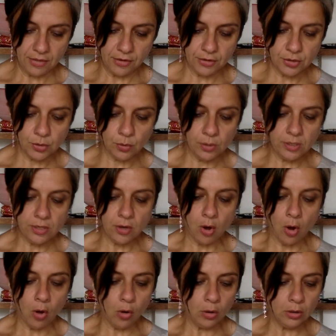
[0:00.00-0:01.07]
there is only
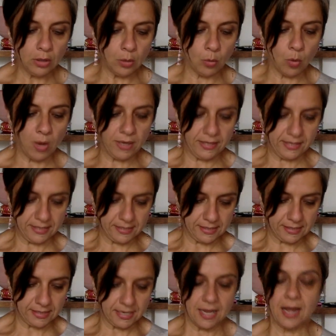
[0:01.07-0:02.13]
all
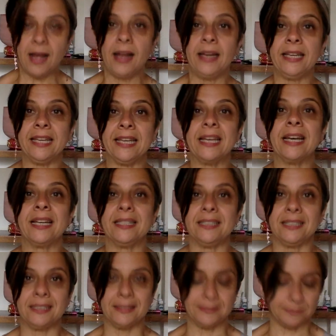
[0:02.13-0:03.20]
oneness,
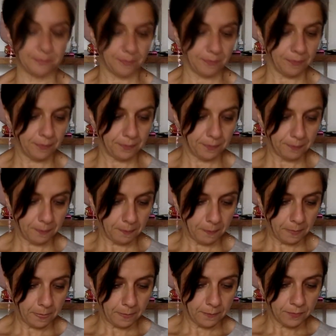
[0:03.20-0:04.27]
alingani.
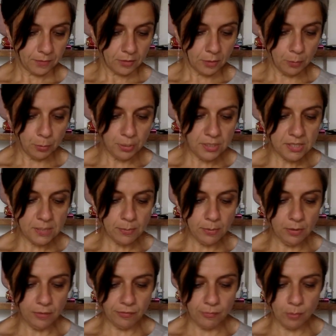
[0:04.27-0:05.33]
The
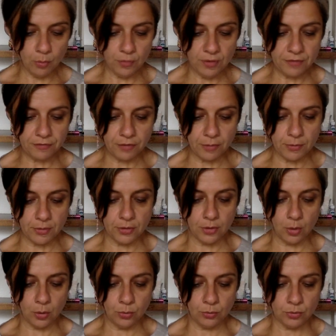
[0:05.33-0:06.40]
principle of moving from the
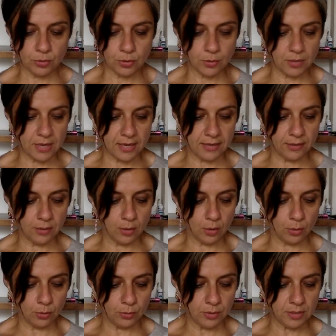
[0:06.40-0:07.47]
known to the
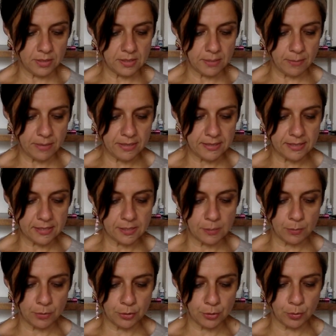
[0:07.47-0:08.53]
unknown is a basic
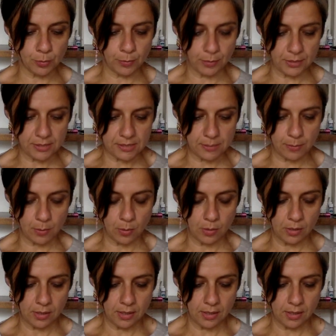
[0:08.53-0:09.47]
spiritual principle.